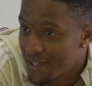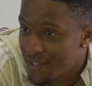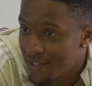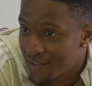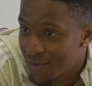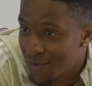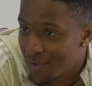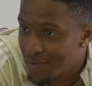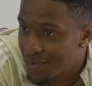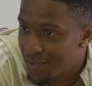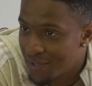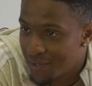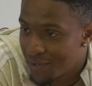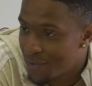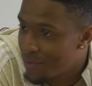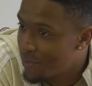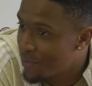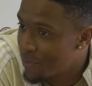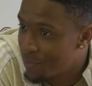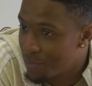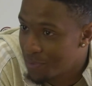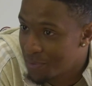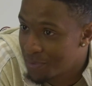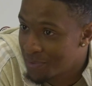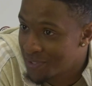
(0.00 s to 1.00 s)
You know, they don't
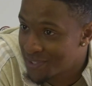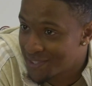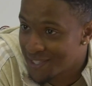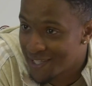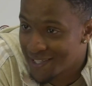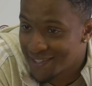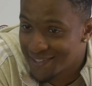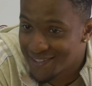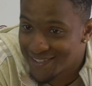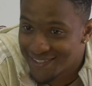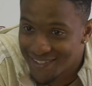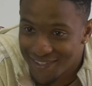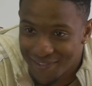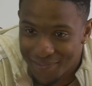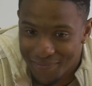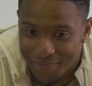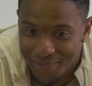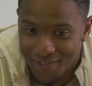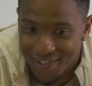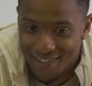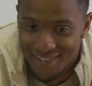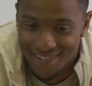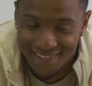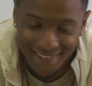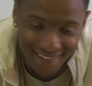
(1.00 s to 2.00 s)
know what we're saying. So
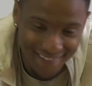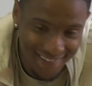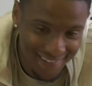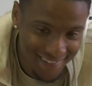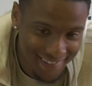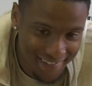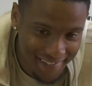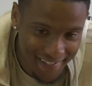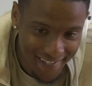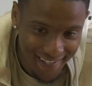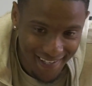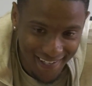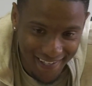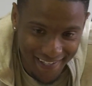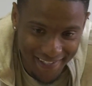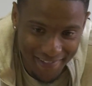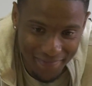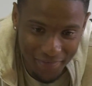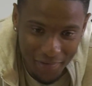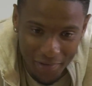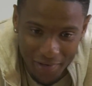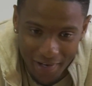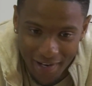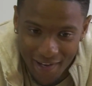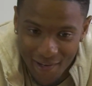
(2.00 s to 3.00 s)
for us, it's
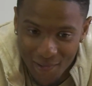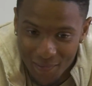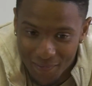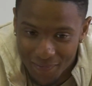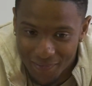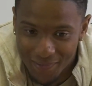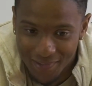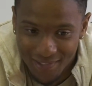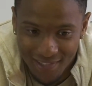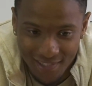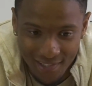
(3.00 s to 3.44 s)
very helpful.